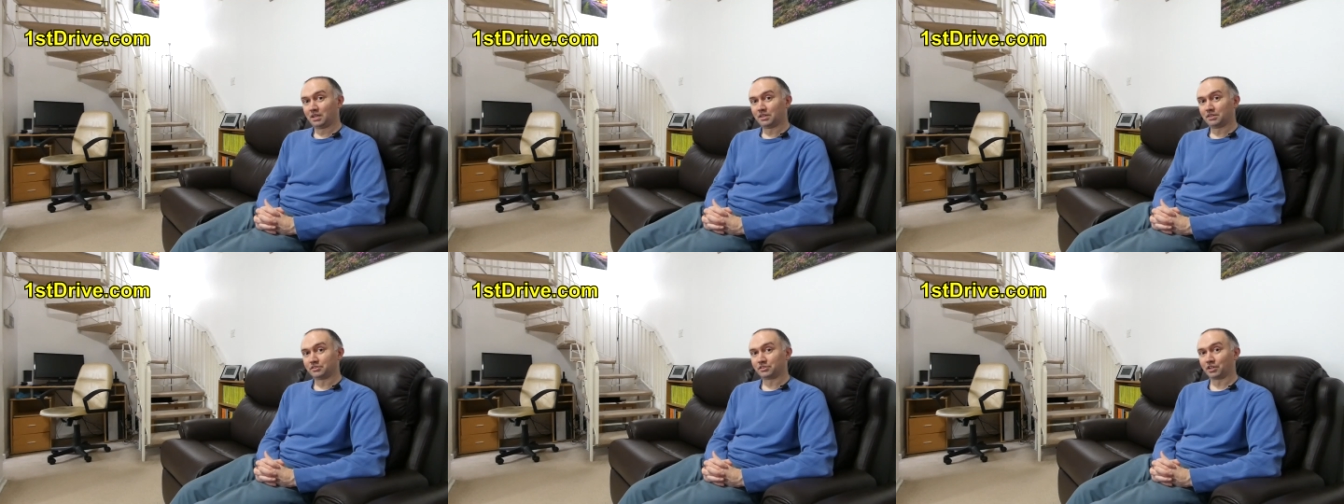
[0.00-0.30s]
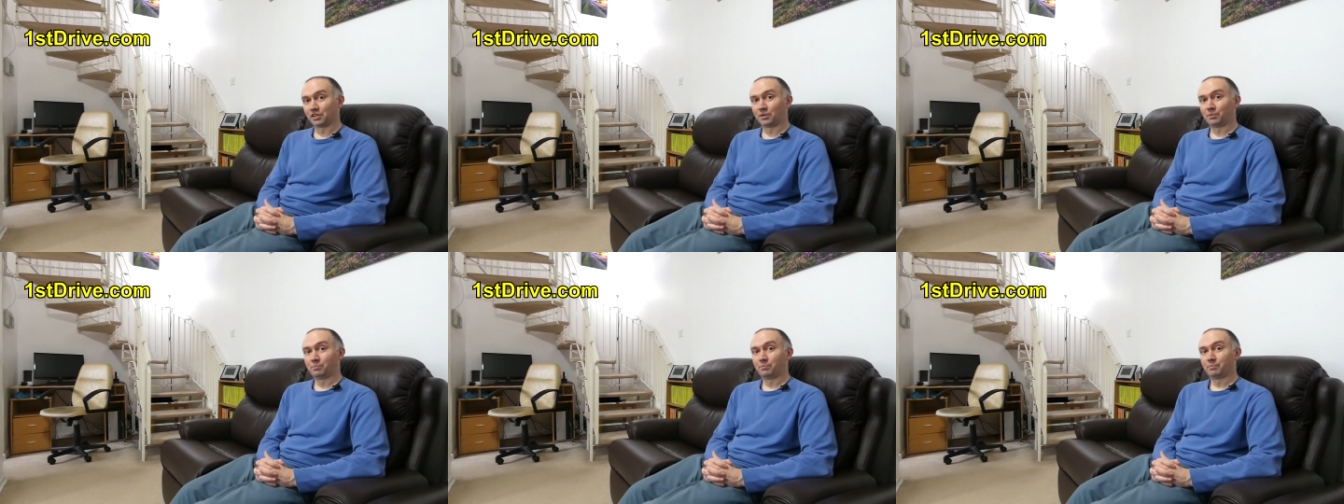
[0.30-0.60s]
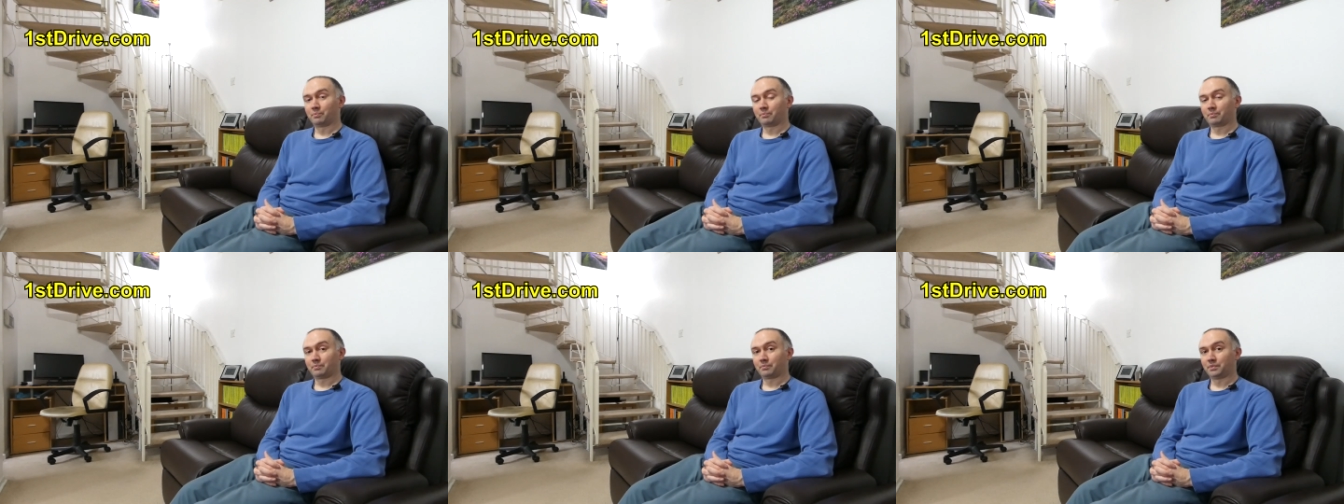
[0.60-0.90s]
So, you
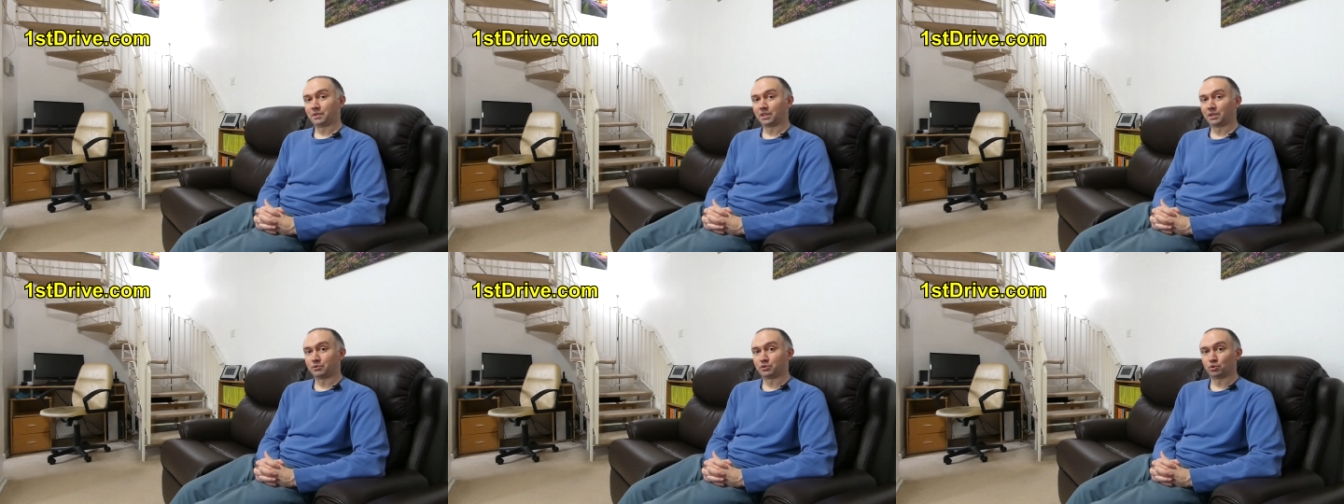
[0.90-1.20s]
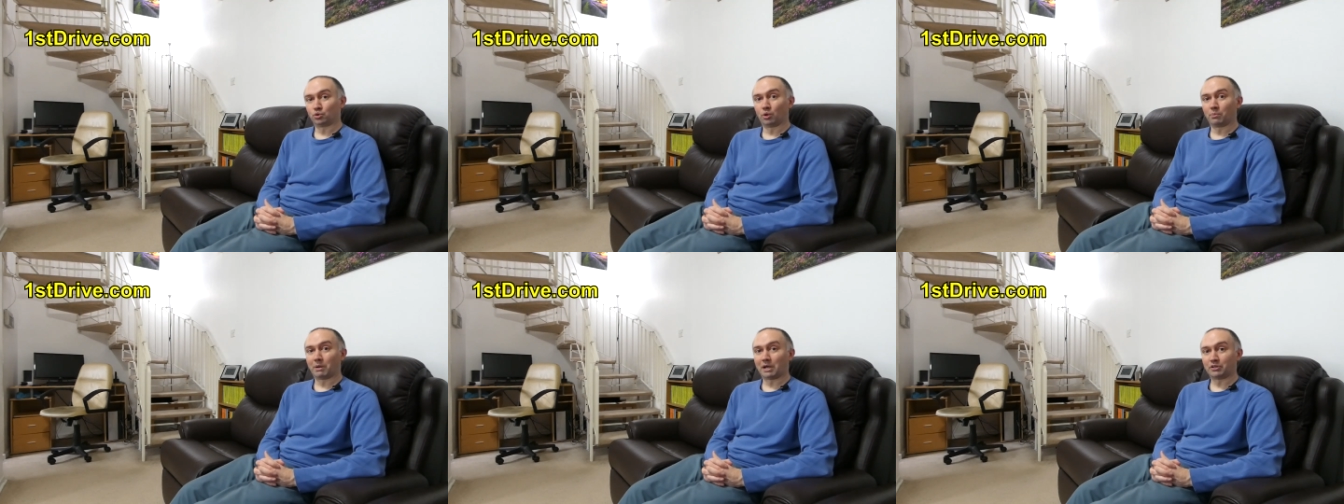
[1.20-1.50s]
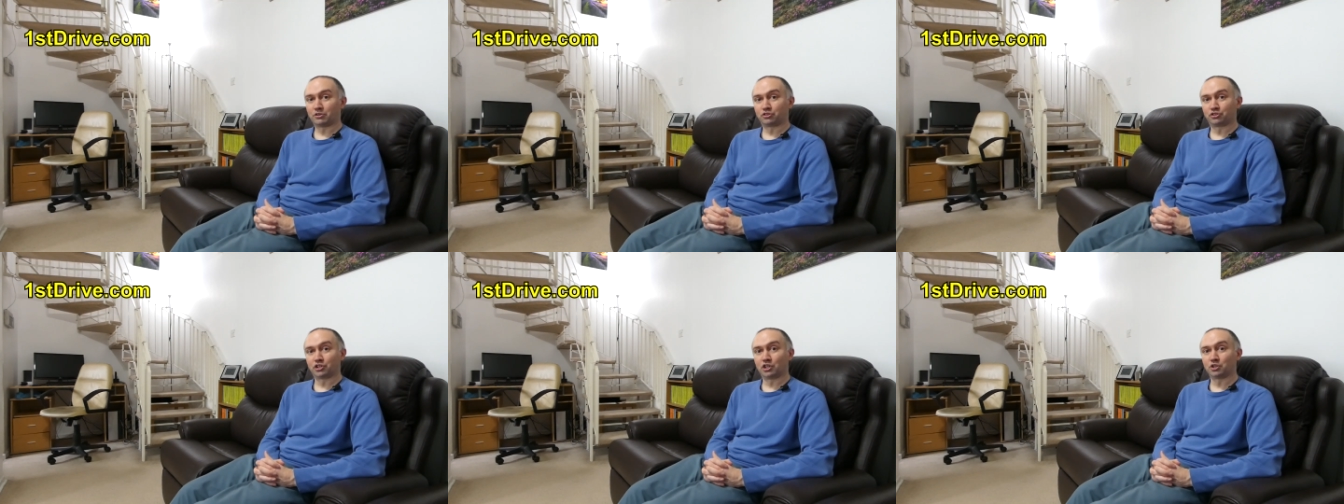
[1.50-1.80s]
know, it's all
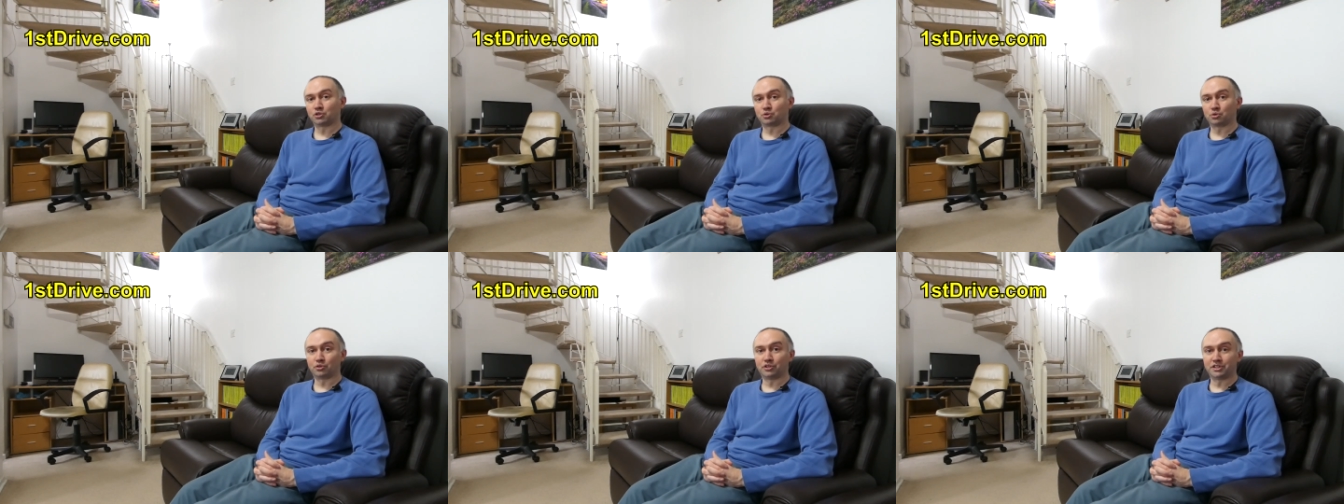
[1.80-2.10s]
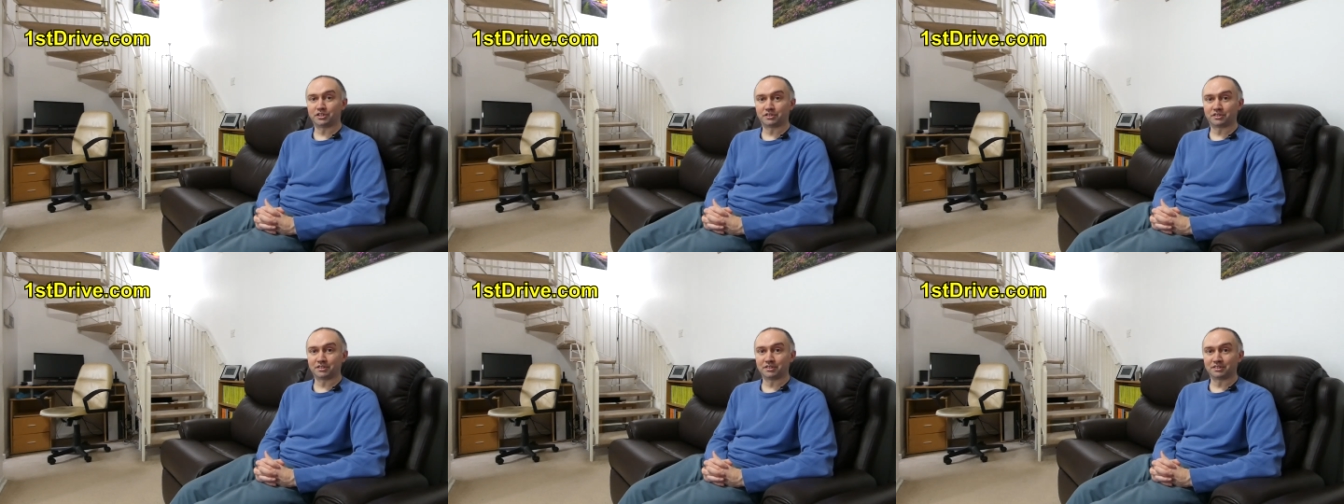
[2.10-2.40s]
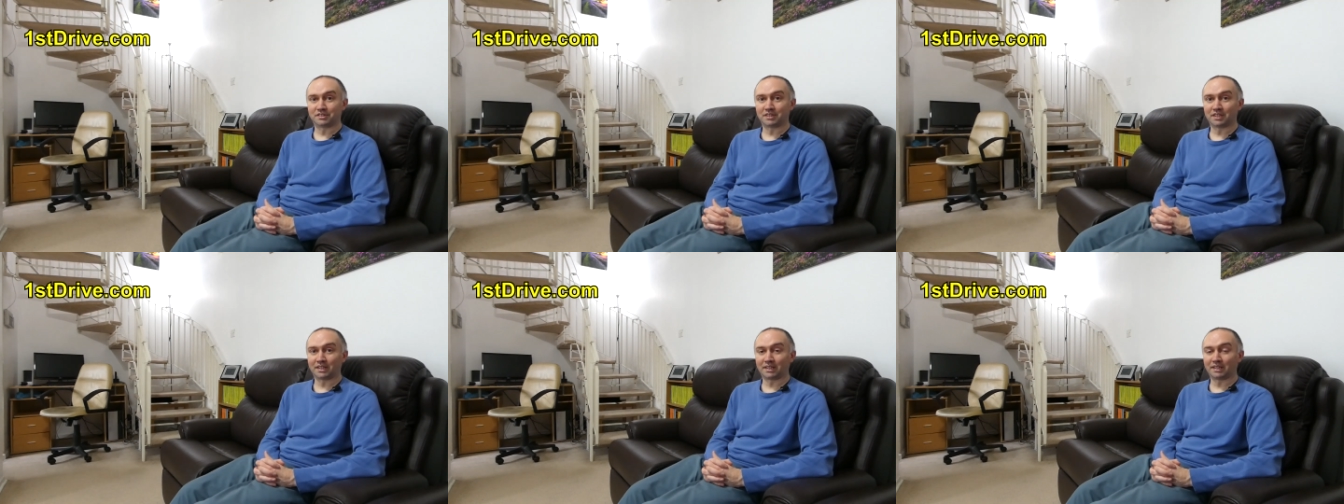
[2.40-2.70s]
about social
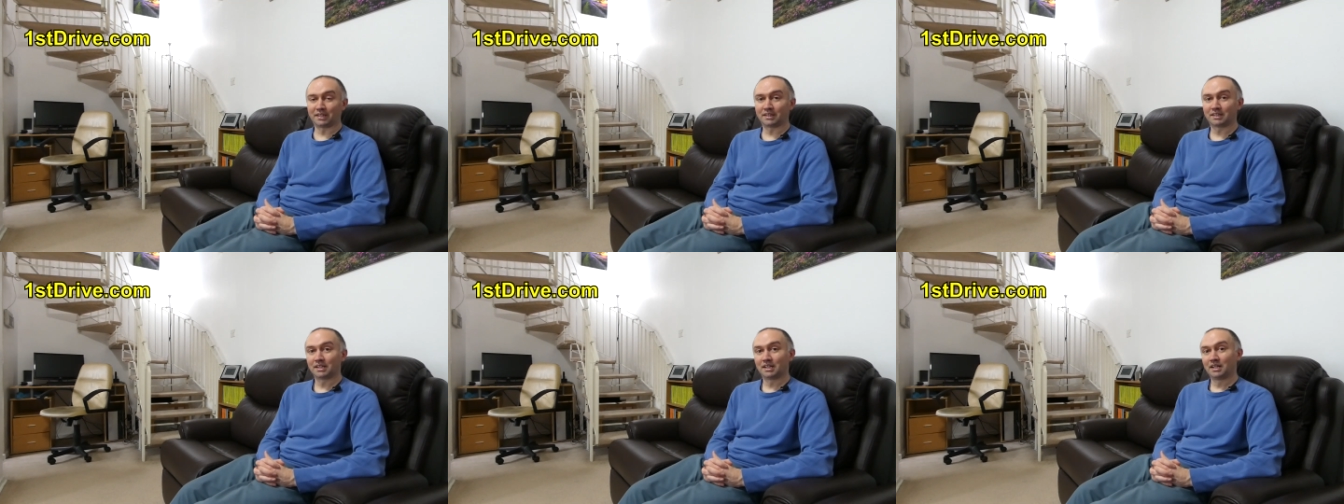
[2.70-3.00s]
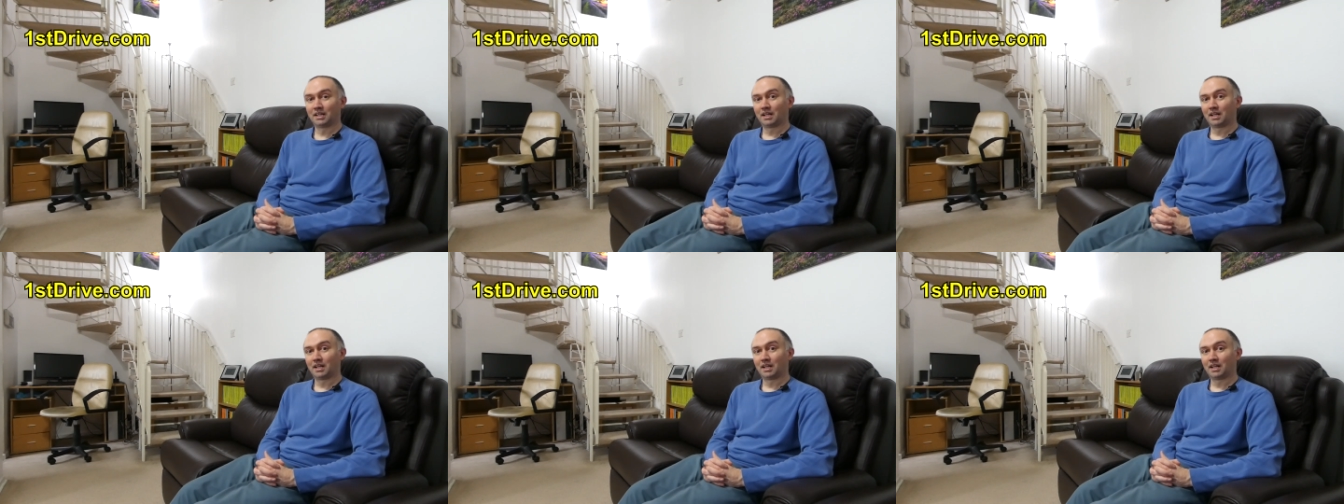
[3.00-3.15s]
distancing.